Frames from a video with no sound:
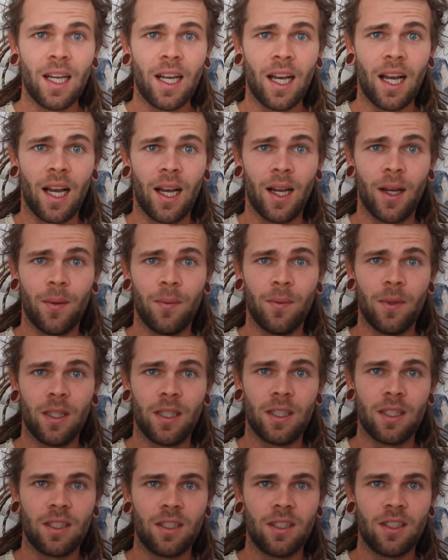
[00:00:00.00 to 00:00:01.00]
I'm
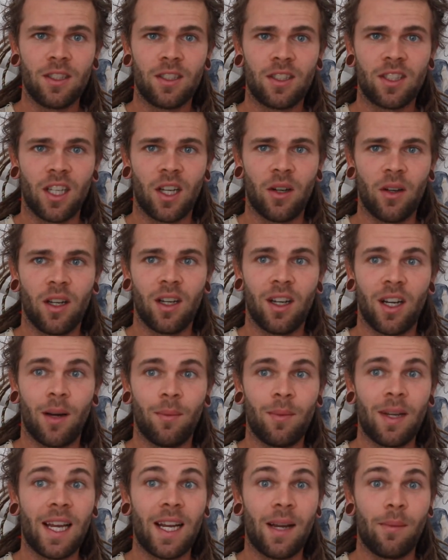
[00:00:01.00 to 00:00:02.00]

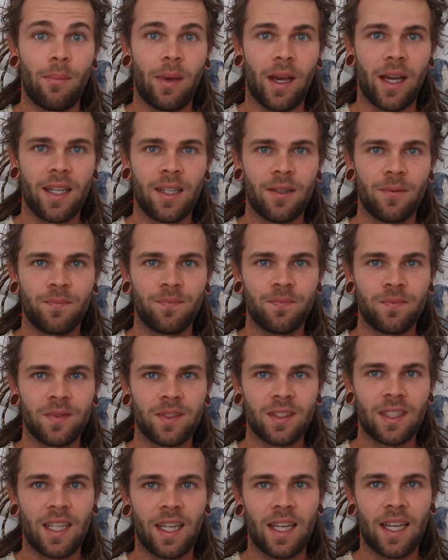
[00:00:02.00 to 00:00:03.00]
laying in bed
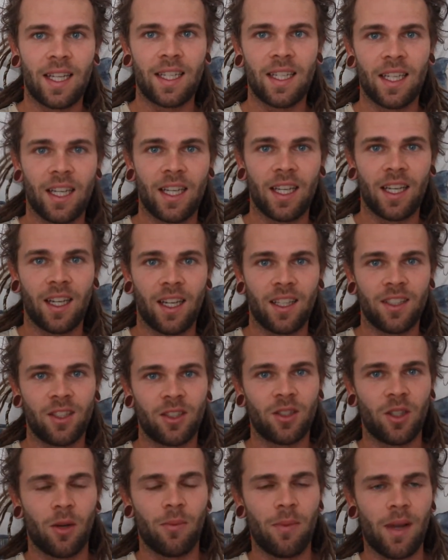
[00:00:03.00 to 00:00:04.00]
and I
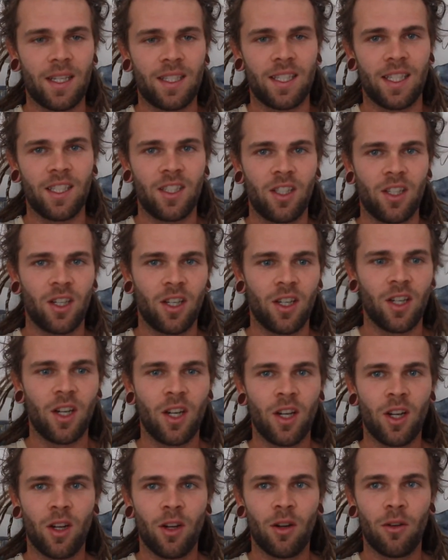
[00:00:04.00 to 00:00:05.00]
just got a message
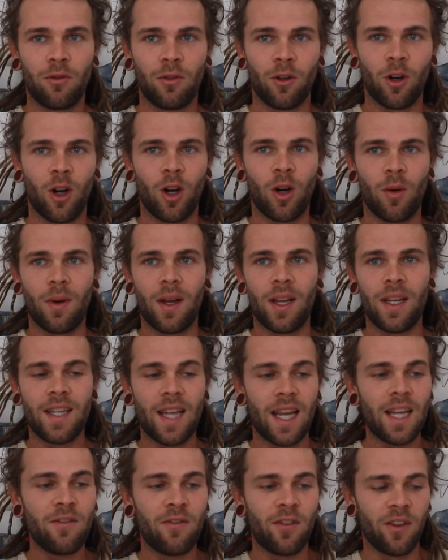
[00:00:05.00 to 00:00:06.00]
from
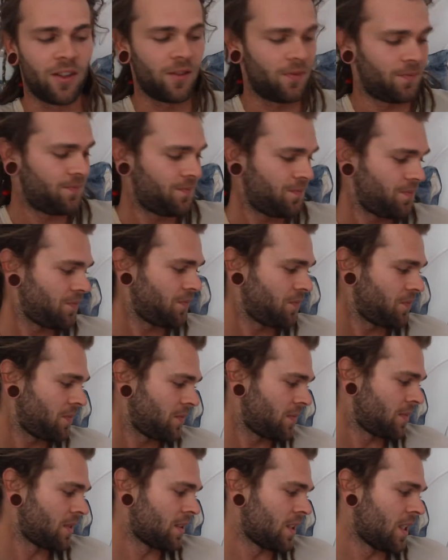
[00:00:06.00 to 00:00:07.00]
Nathan.
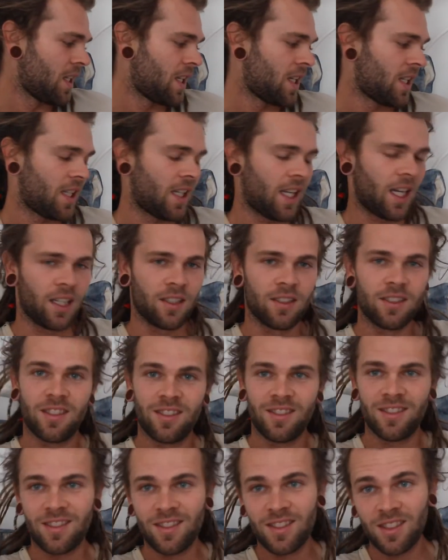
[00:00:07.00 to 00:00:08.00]
Now,
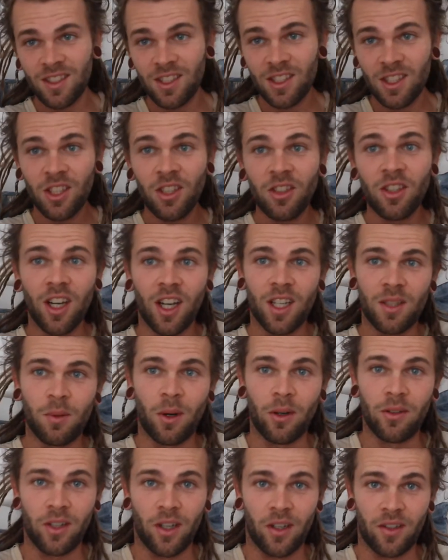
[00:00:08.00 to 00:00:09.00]
you guys
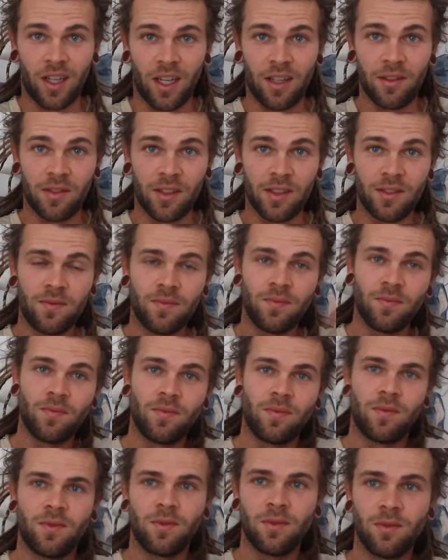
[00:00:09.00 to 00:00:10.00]
won't know Nathan.
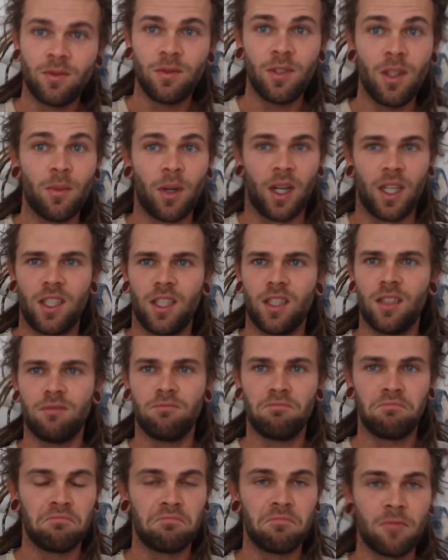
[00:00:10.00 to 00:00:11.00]
You might do.
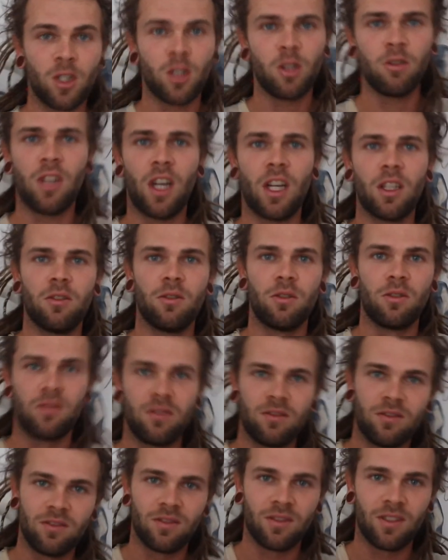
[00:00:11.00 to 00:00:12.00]
Who knows?
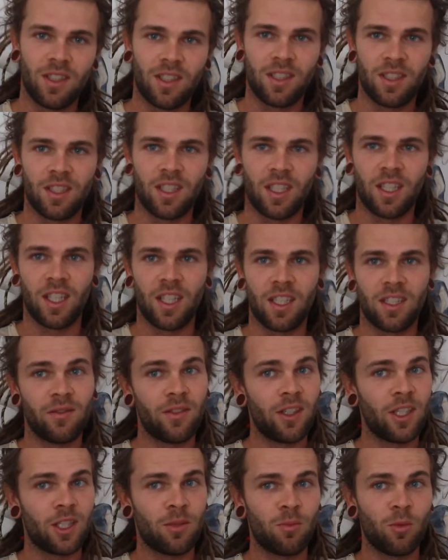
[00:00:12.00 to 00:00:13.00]
It's a
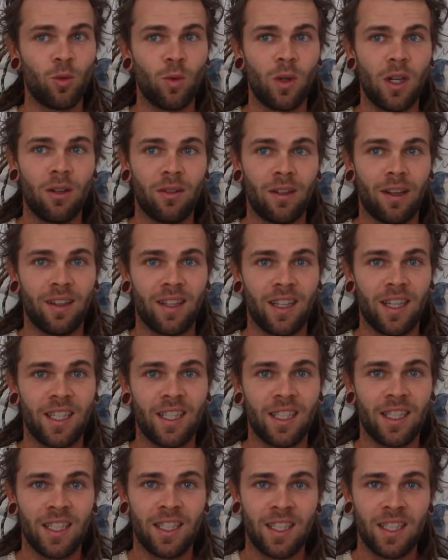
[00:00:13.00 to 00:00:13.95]
very small world out there.